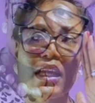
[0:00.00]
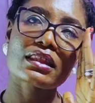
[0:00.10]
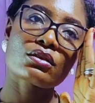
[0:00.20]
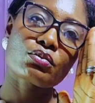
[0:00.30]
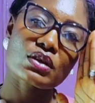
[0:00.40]

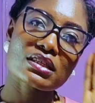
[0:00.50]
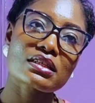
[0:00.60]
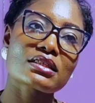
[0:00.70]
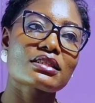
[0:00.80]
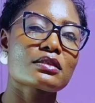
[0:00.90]
And the
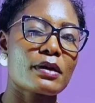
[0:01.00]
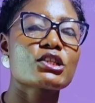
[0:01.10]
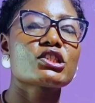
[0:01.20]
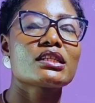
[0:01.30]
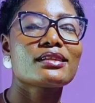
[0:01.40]
reason is
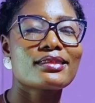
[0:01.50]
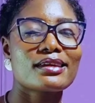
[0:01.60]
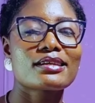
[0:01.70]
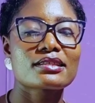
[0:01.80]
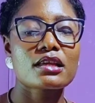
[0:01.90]
especially
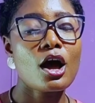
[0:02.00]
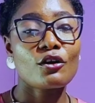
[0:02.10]
this: